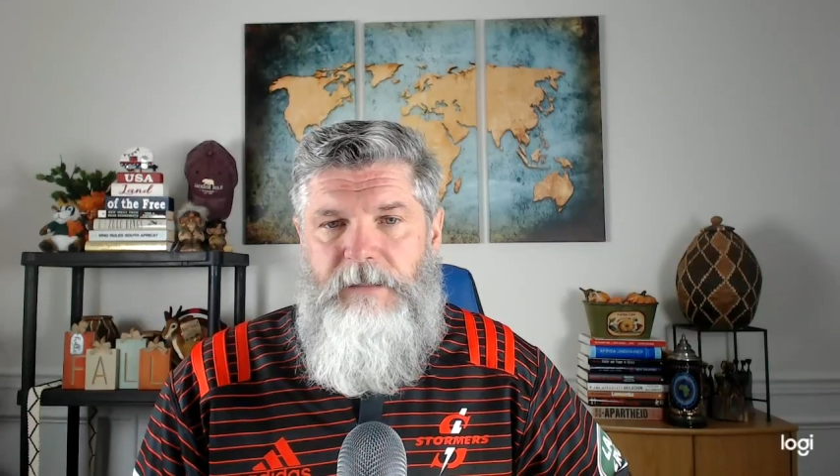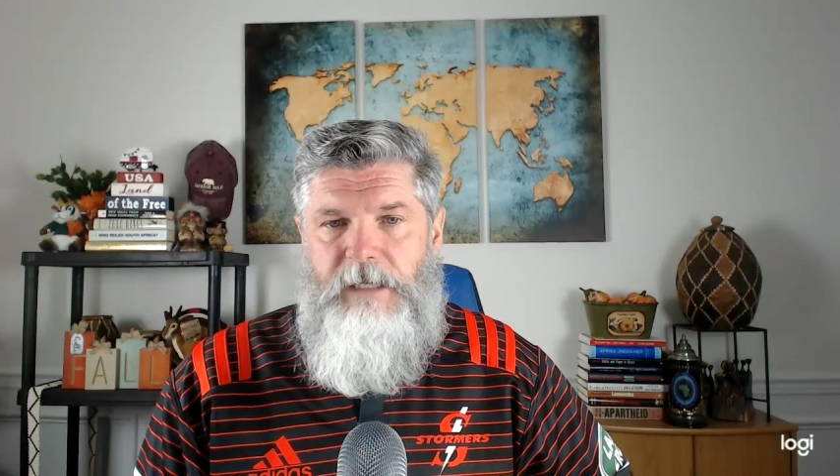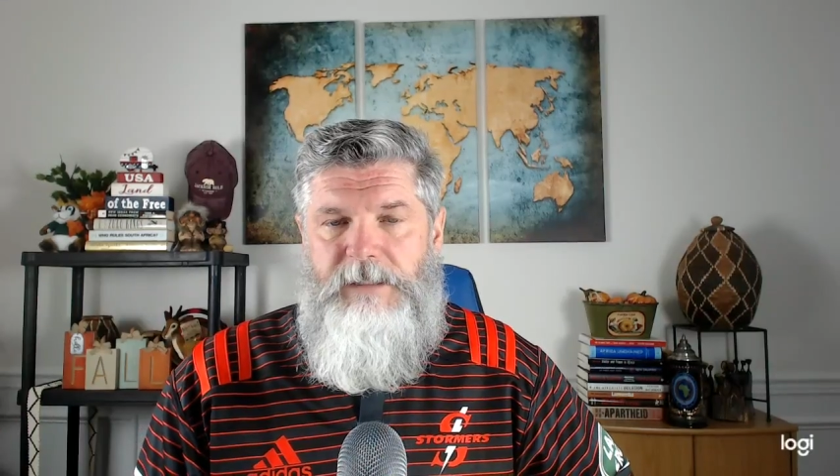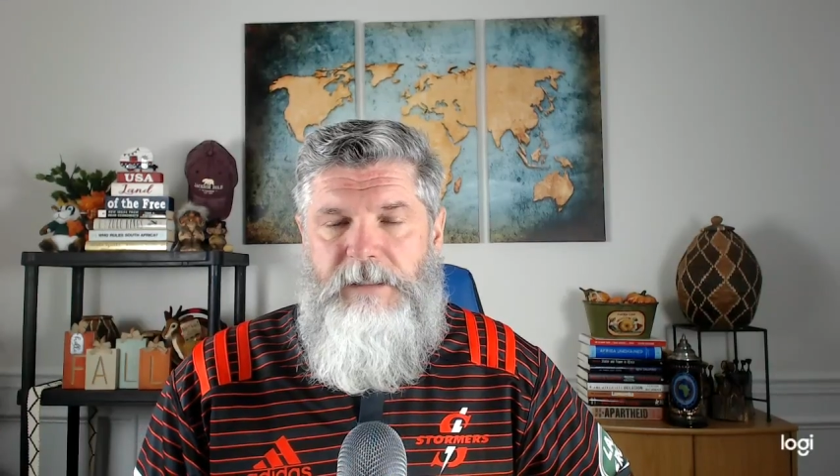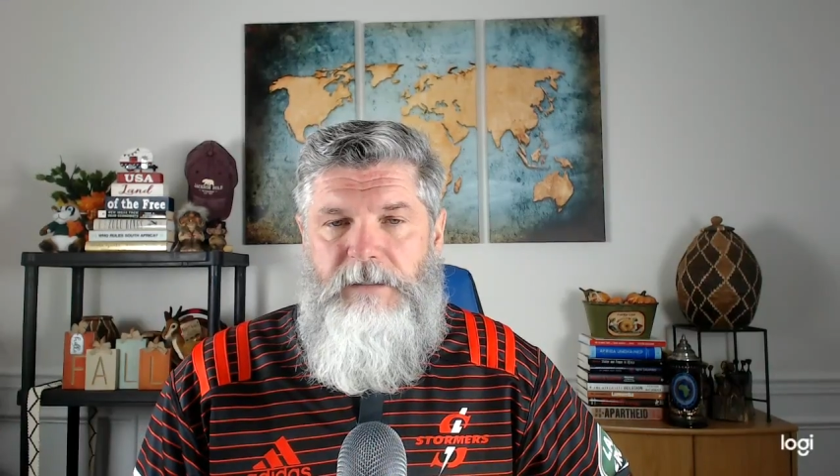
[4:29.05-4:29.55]

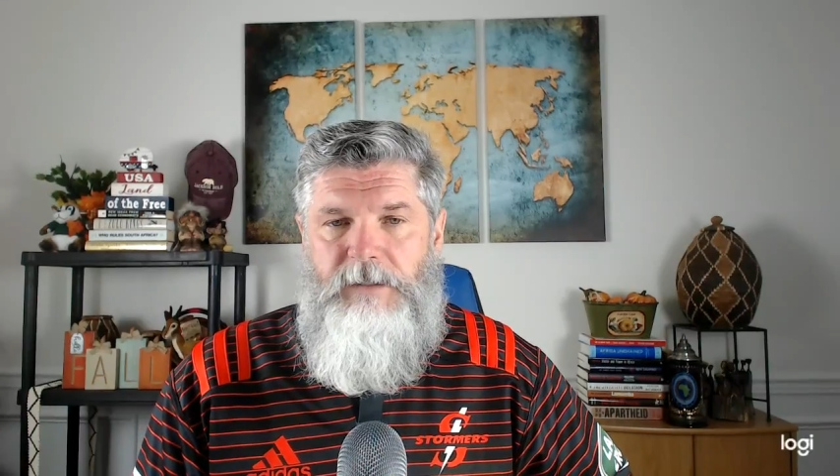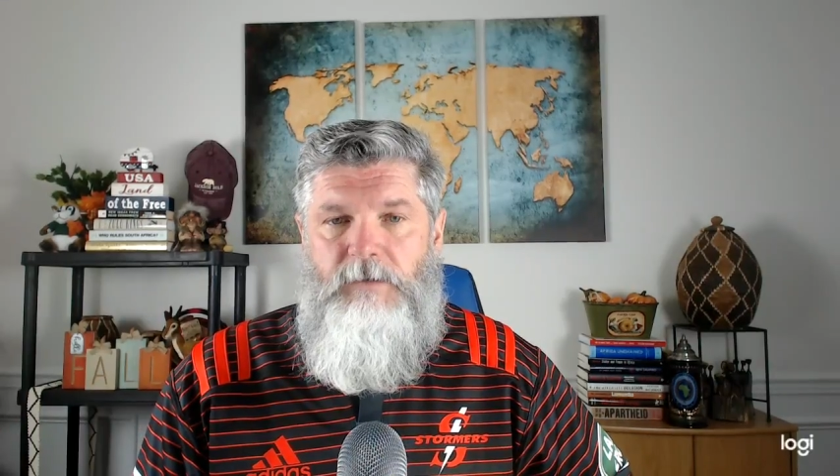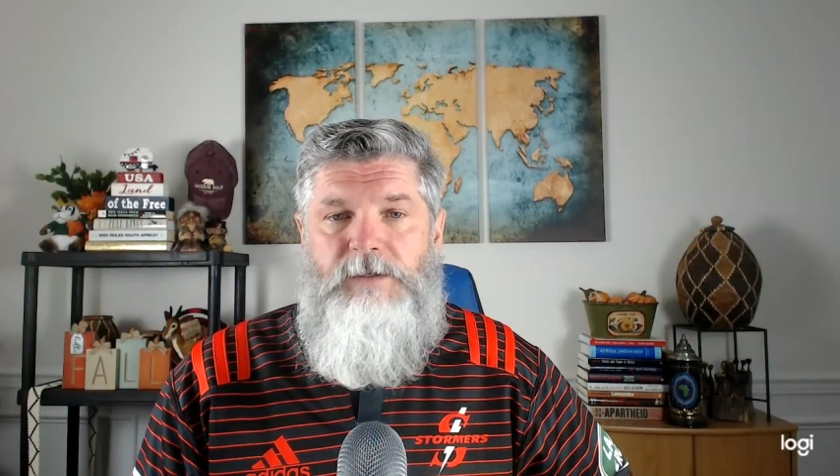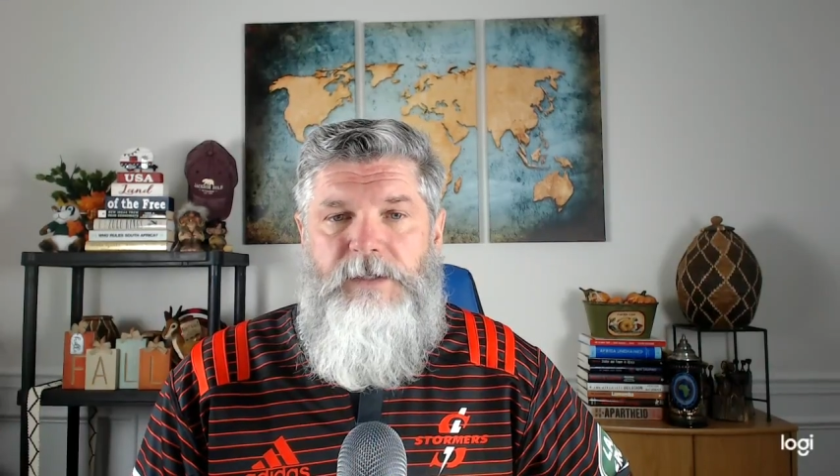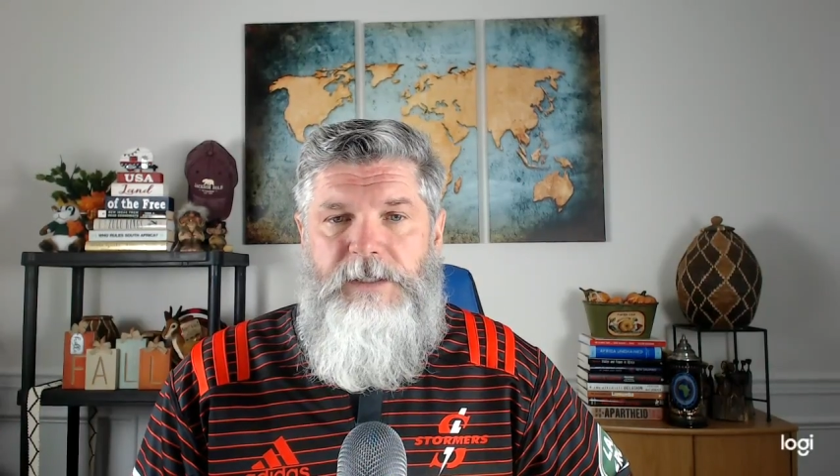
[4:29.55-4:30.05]
Its
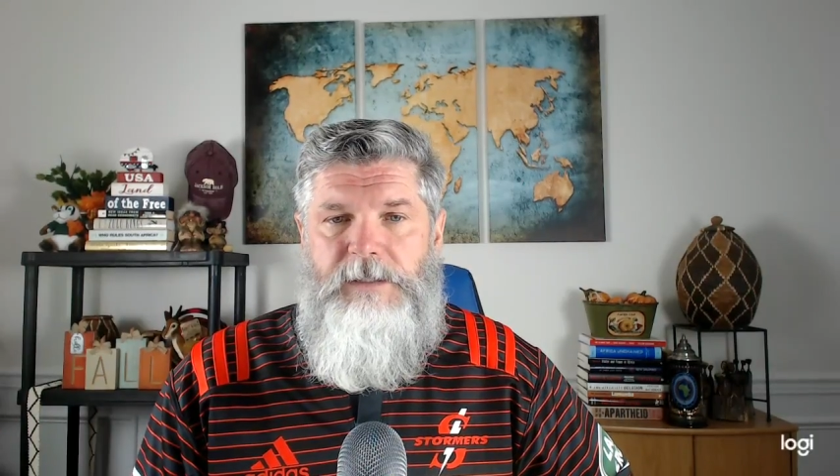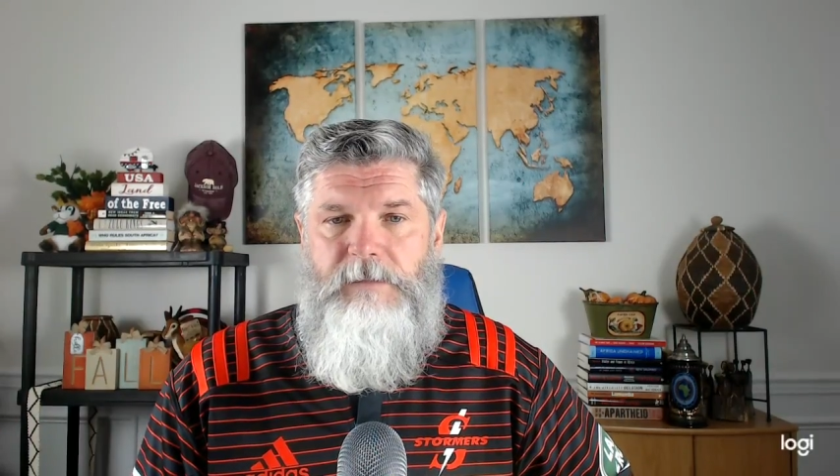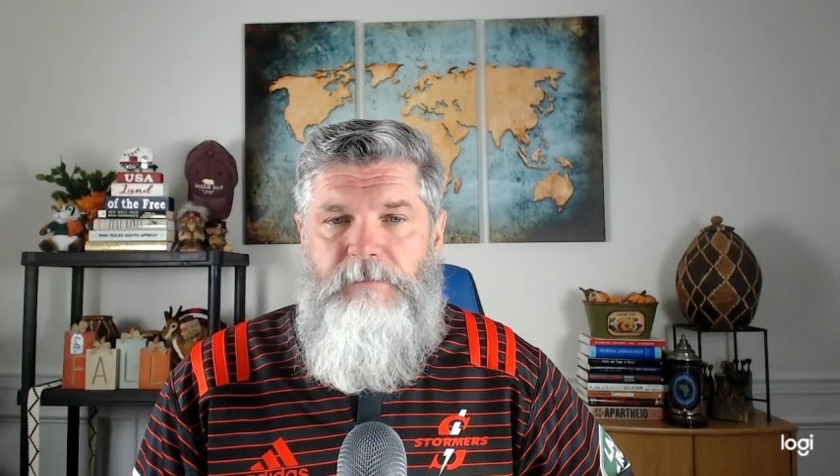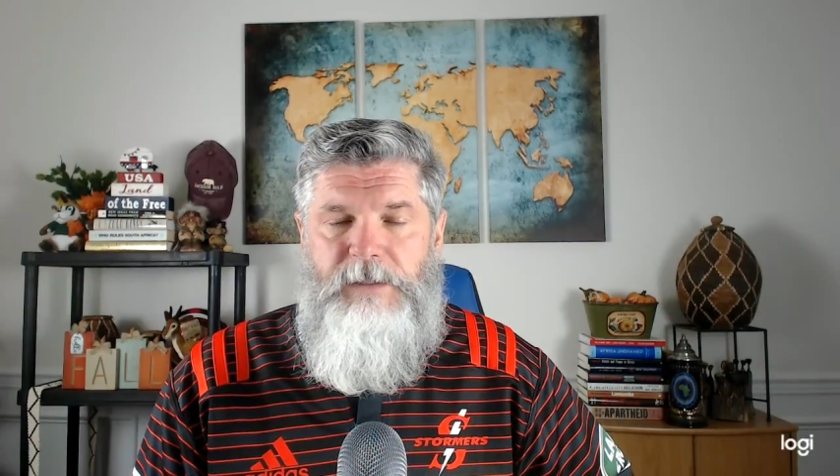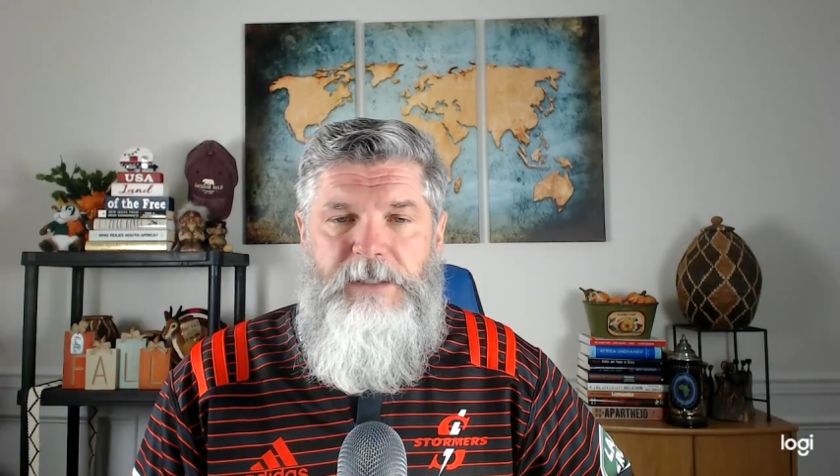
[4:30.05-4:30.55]
useless
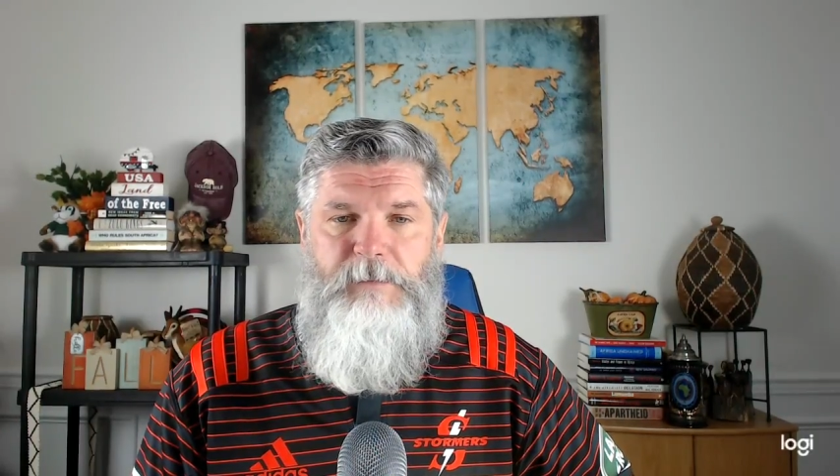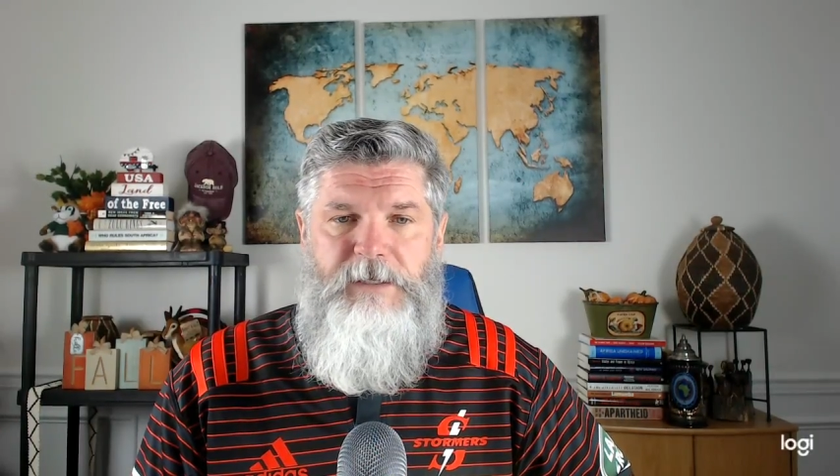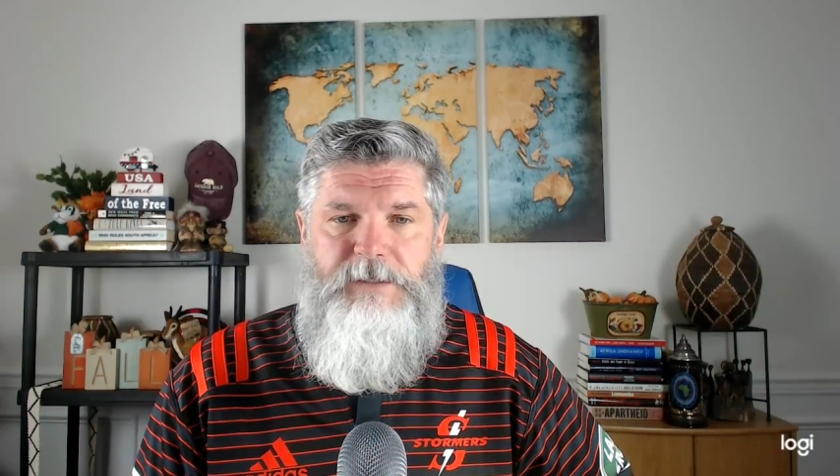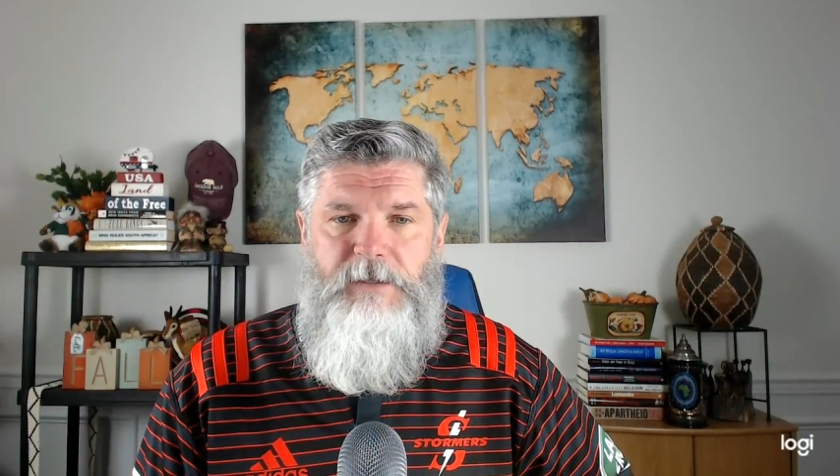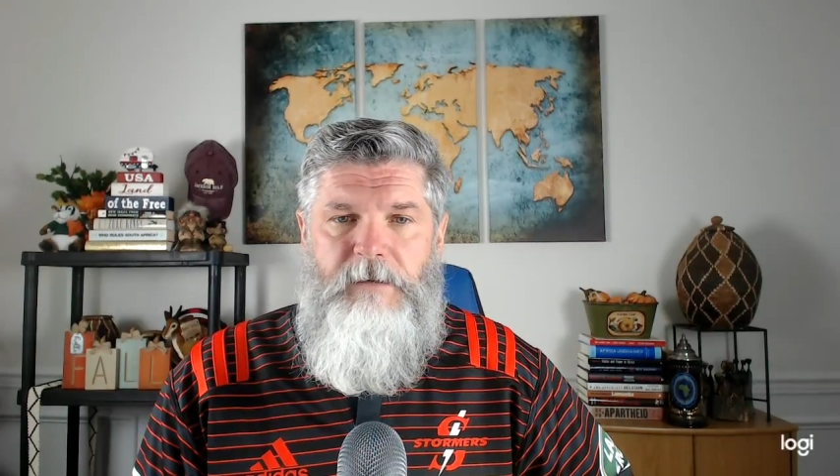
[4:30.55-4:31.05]
police
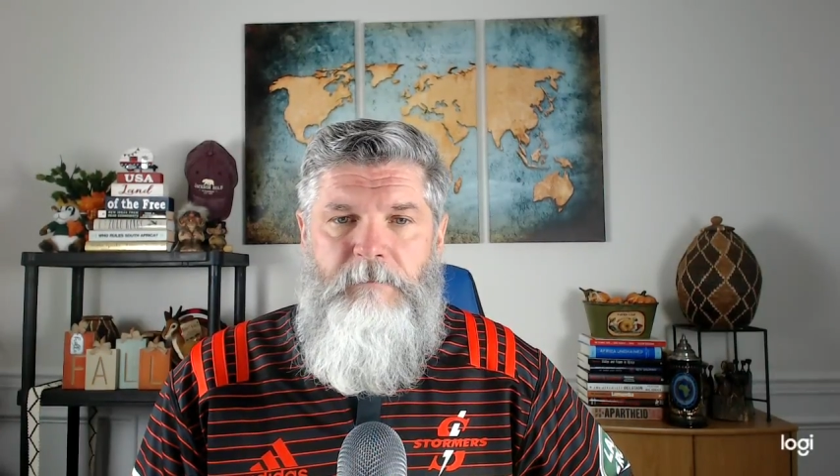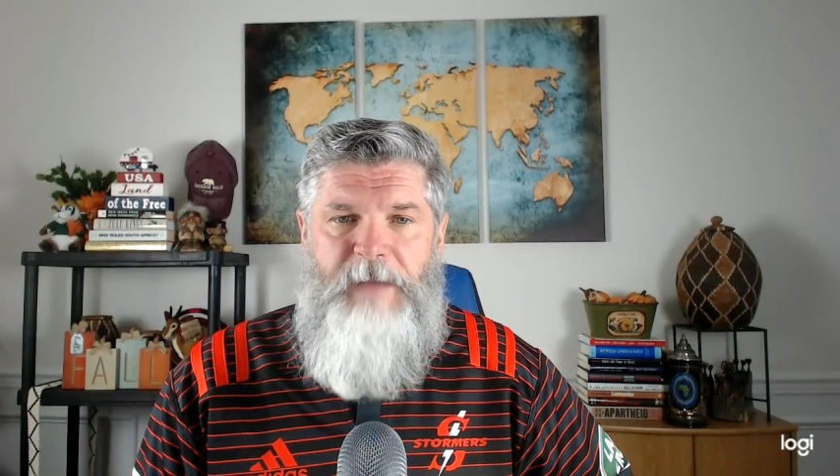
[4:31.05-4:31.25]
minister,